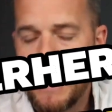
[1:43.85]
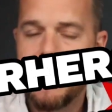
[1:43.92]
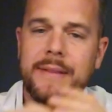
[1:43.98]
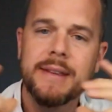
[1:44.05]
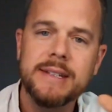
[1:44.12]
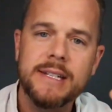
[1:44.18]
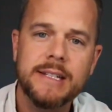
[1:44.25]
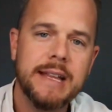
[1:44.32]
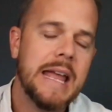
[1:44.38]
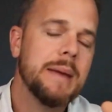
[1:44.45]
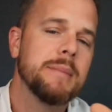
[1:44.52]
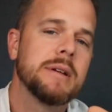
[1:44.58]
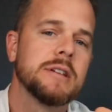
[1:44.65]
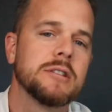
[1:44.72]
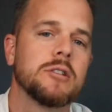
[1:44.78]
and this
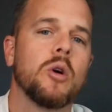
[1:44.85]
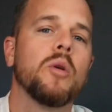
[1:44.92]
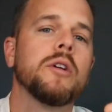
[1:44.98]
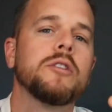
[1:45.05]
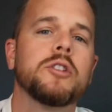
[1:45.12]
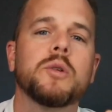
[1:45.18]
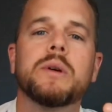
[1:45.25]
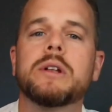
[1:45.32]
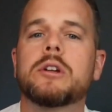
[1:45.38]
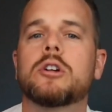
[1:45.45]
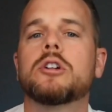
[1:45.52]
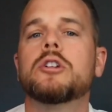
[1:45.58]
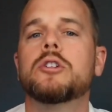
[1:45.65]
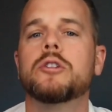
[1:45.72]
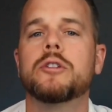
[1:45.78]
statement is going to
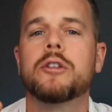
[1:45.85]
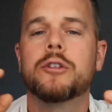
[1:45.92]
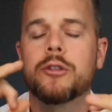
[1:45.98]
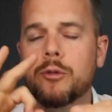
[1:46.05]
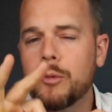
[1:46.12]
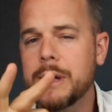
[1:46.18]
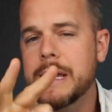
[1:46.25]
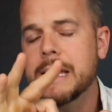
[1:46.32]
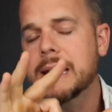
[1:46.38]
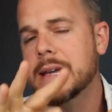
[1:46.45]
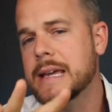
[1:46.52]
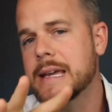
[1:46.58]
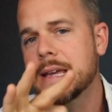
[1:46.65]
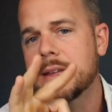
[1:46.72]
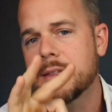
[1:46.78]
include 3
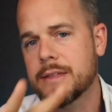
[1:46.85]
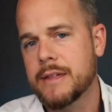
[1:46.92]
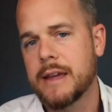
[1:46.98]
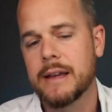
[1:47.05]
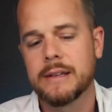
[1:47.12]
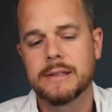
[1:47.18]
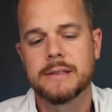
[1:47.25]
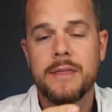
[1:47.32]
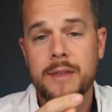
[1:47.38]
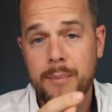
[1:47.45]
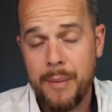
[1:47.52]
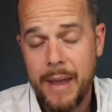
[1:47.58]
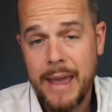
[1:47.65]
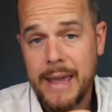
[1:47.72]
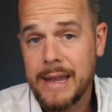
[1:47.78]
key things: the
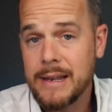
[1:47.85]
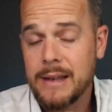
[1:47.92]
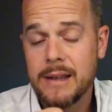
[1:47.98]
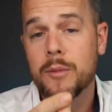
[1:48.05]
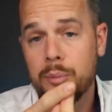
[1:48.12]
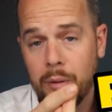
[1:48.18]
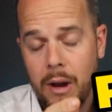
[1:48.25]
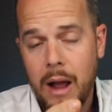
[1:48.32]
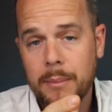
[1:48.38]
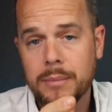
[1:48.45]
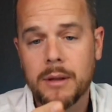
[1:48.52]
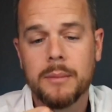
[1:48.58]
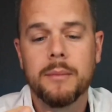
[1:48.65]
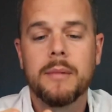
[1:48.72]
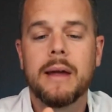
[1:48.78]
pain, the
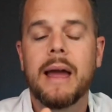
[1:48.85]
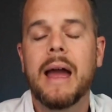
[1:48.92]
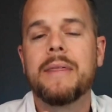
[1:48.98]
problem,